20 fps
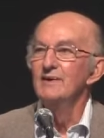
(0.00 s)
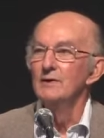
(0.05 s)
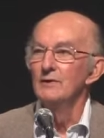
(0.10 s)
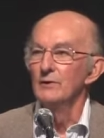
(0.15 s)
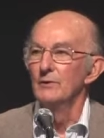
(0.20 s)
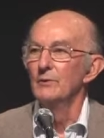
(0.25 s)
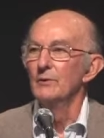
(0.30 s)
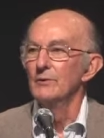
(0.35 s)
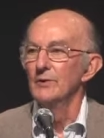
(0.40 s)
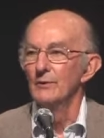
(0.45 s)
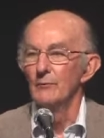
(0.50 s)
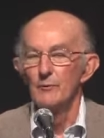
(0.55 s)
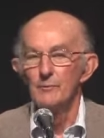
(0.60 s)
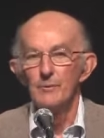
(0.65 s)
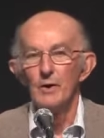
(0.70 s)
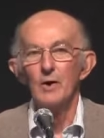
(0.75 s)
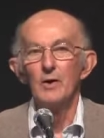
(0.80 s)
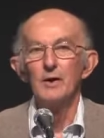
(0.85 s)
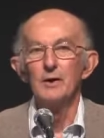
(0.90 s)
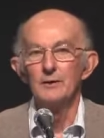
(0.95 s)
they were
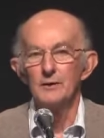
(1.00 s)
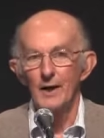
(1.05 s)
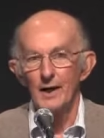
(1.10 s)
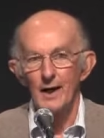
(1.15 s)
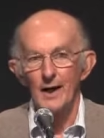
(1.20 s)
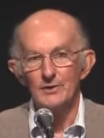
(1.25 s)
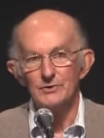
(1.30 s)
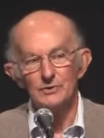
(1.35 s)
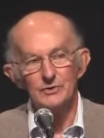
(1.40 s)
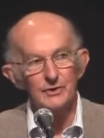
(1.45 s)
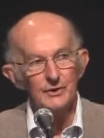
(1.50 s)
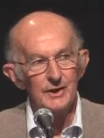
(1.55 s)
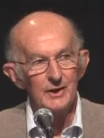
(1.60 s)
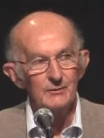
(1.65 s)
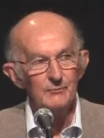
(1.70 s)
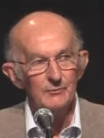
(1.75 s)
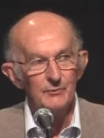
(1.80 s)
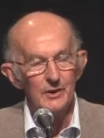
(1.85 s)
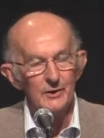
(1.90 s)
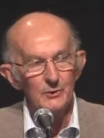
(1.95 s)
burying the hatchet to
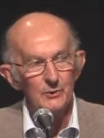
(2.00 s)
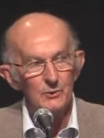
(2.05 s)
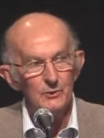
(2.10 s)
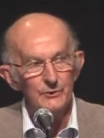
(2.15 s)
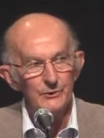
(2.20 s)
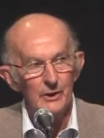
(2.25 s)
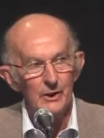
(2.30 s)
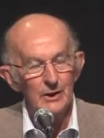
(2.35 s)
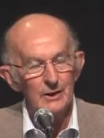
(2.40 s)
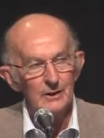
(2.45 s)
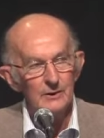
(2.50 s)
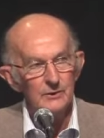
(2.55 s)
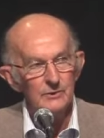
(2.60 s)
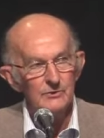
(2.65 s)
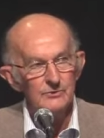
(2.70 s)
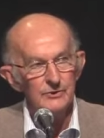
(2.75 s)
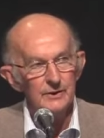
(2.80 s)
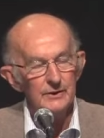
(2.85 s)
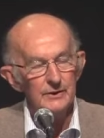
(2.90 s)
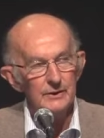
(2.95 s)
get federal
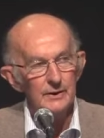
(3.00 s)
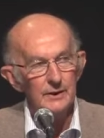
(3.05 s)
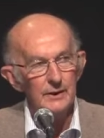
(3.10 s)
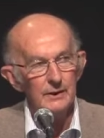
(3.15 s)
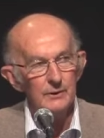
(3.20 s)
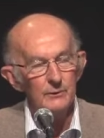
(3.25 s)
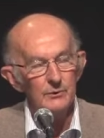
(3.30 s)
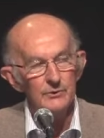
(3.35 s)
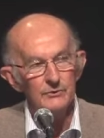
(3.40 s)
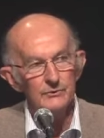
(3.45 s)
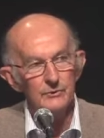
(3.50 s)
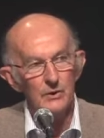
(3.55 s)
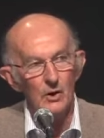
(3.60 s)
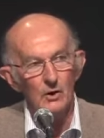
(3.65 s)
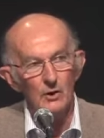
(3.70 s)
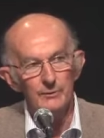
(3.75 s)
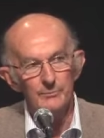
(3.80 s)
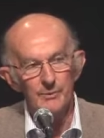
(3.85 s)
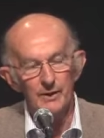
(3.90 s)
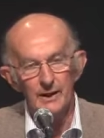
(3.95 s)
dollars, and uh, it was
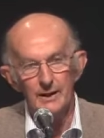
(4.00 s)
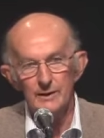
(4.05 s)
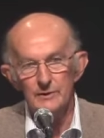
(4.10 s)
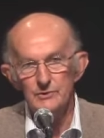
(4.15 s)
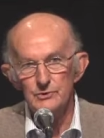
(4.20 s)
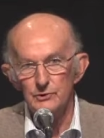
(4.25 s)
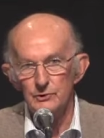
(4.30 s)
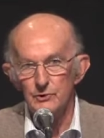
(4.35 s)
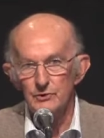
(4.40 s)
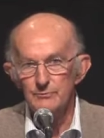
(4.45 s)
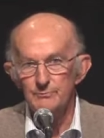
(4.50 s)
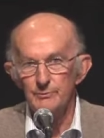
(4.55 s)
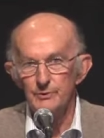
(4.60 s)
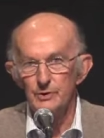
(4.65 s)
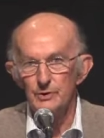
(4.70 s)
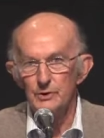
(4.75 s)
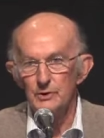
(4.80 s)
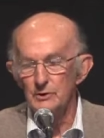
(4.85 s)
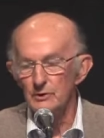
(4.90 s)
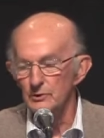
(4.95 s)
called by George
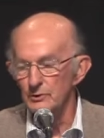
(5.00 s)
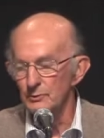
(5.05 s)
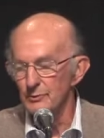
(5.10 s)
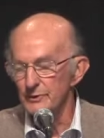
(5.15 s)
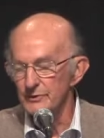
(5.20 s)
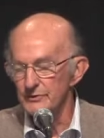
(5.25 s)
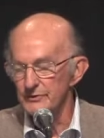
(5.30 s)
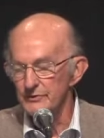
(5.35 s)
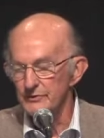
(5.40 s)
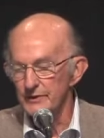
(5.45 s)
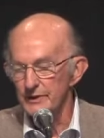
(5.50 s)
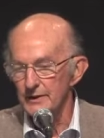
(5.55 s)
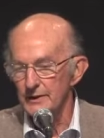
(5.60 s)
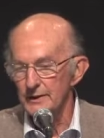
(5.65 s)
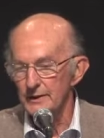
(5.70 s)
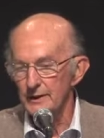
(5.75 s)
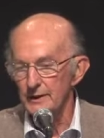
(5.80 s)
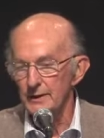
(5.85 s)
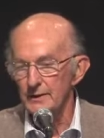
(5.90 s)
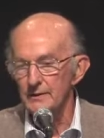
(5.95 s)
Bull, who was
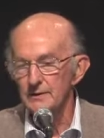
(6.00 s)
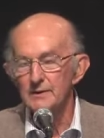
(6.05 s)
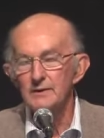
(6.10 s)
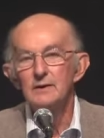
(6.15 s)
the uh,